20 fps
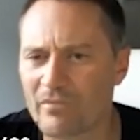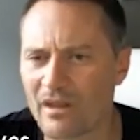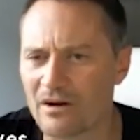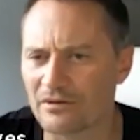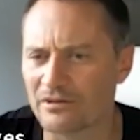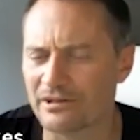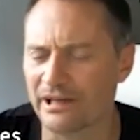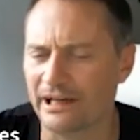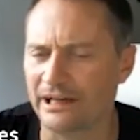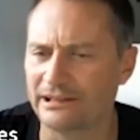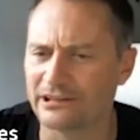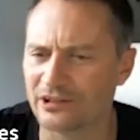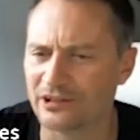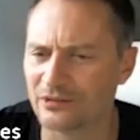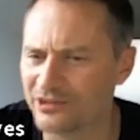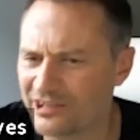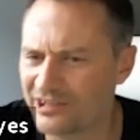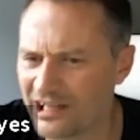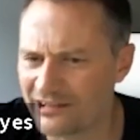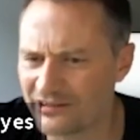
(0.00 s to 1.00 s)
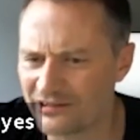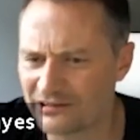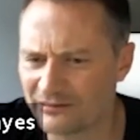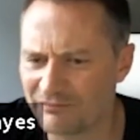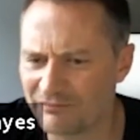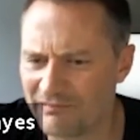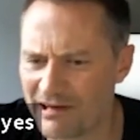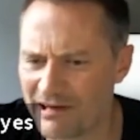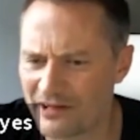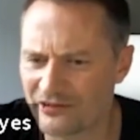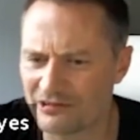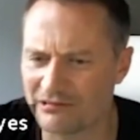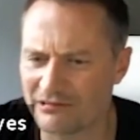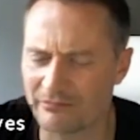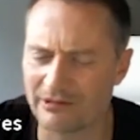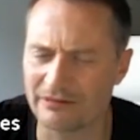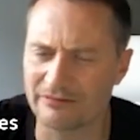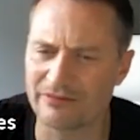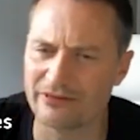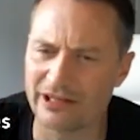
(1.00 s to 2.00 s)
Okay, so a sagittal fracture, I
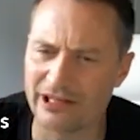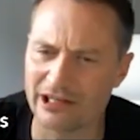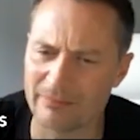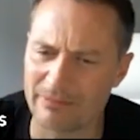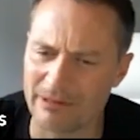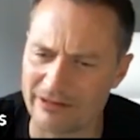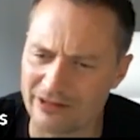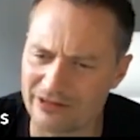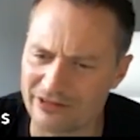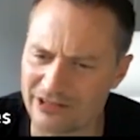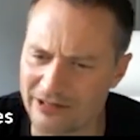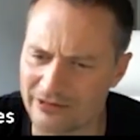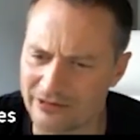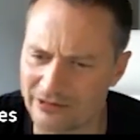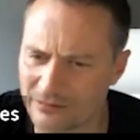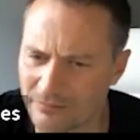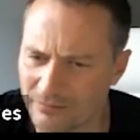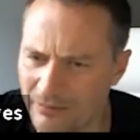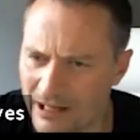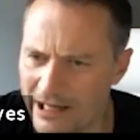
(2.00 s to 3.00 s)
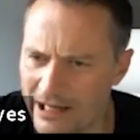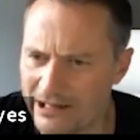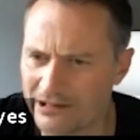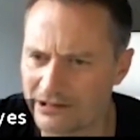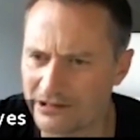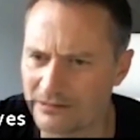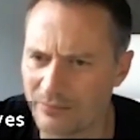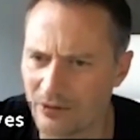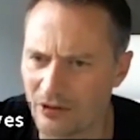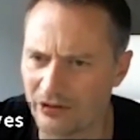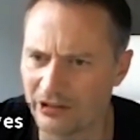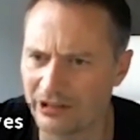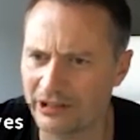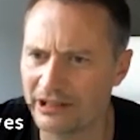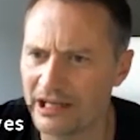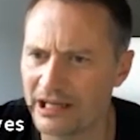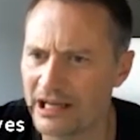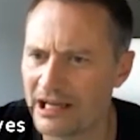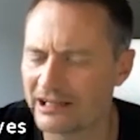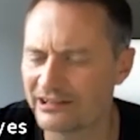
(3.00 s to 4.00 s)
mean, if you think about the sagittal plane in the
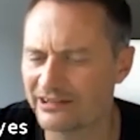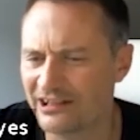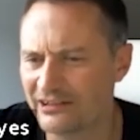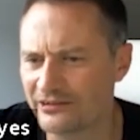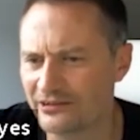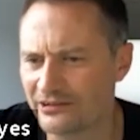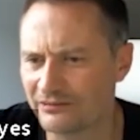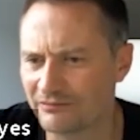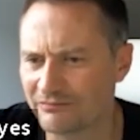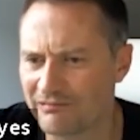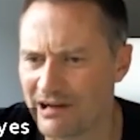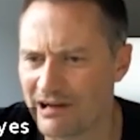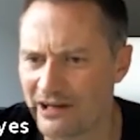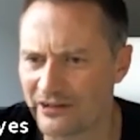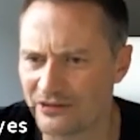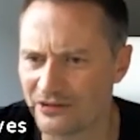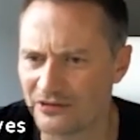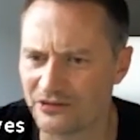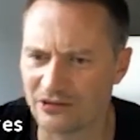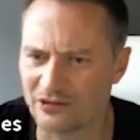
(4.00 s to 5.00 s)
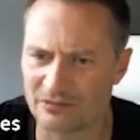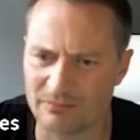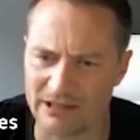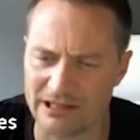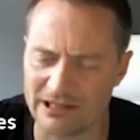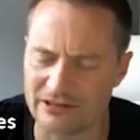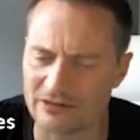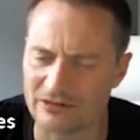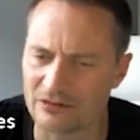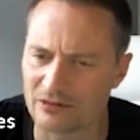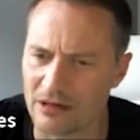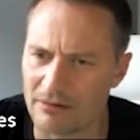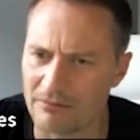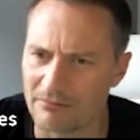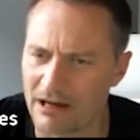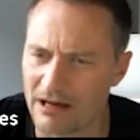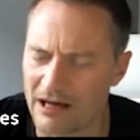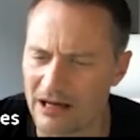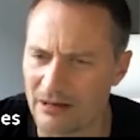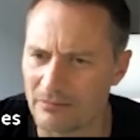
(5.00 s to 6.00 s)
body, a sagittal fracture just means
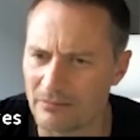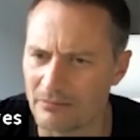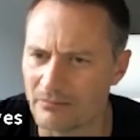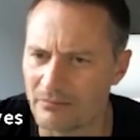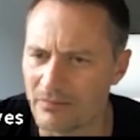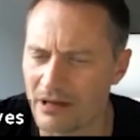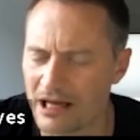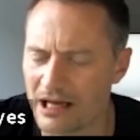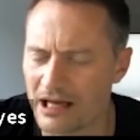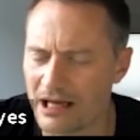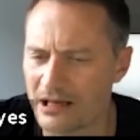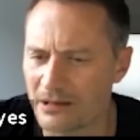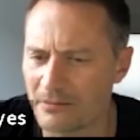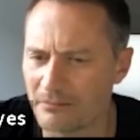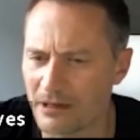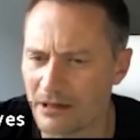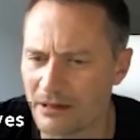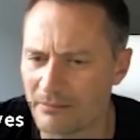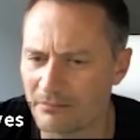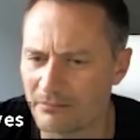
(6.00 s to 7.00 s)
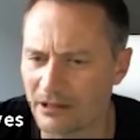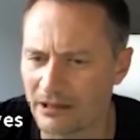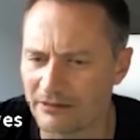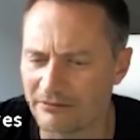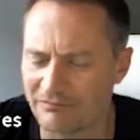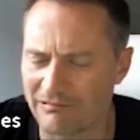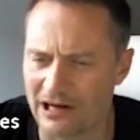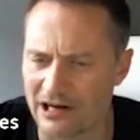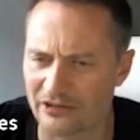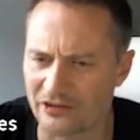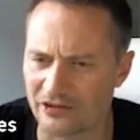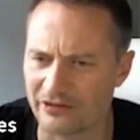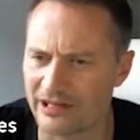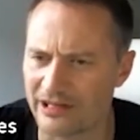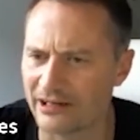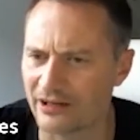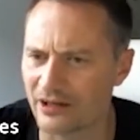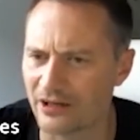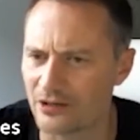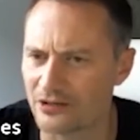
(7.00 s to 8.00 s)
a fracture
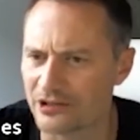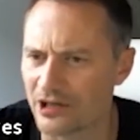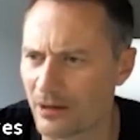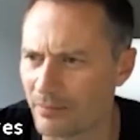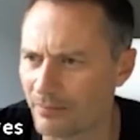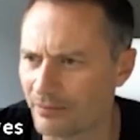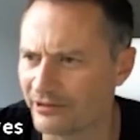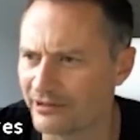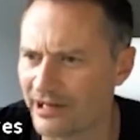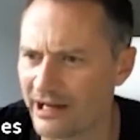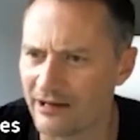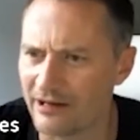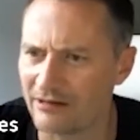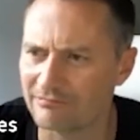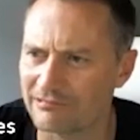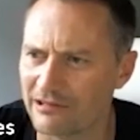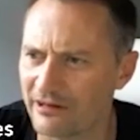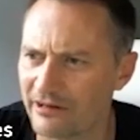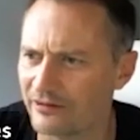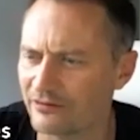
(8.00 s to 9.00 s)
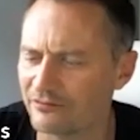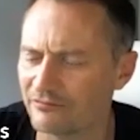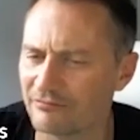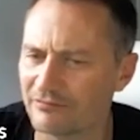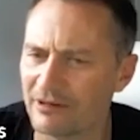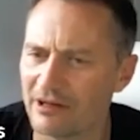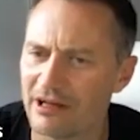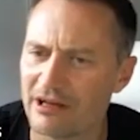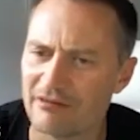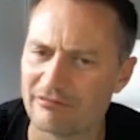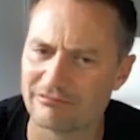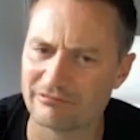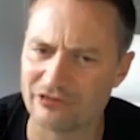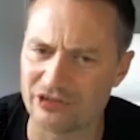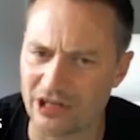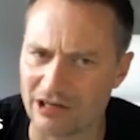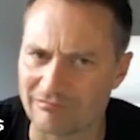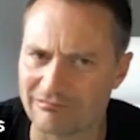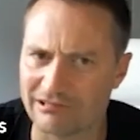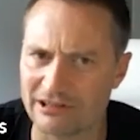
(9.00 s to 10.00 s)
that goes up and down rather than
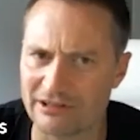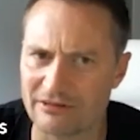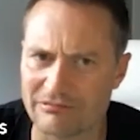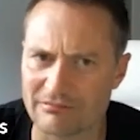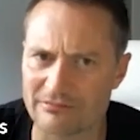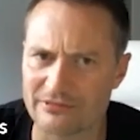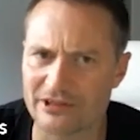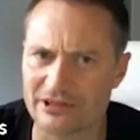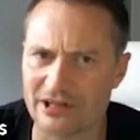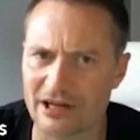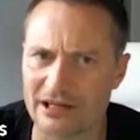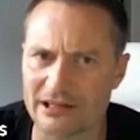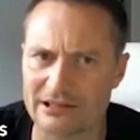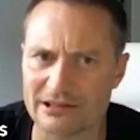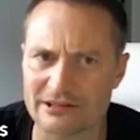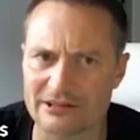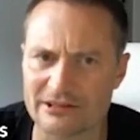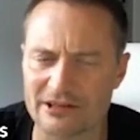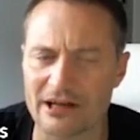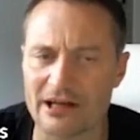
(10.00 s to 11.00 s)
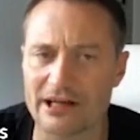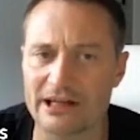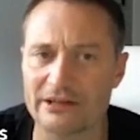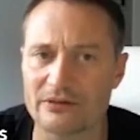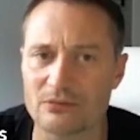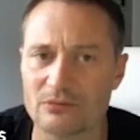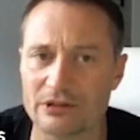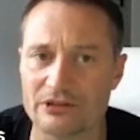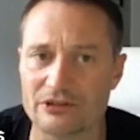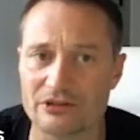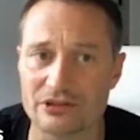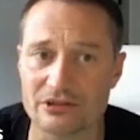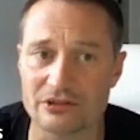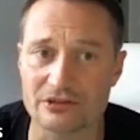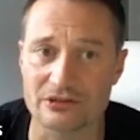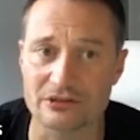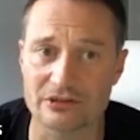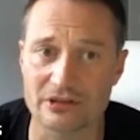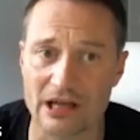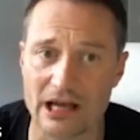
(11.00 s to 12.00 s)
generally from side to side, which
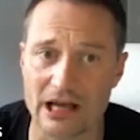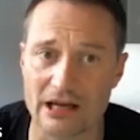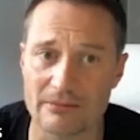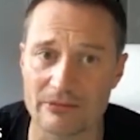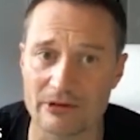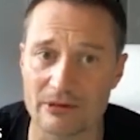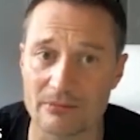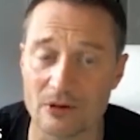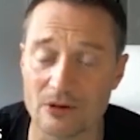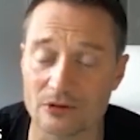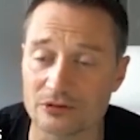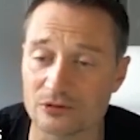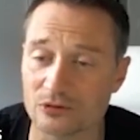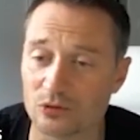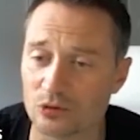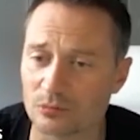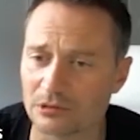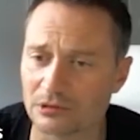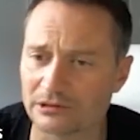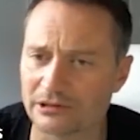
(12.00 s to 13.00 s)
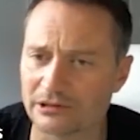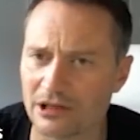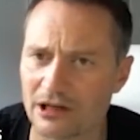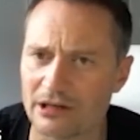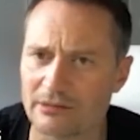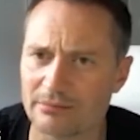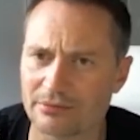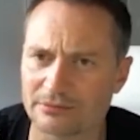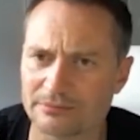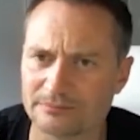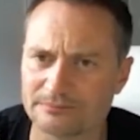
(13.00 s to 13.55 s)
is the most normal type.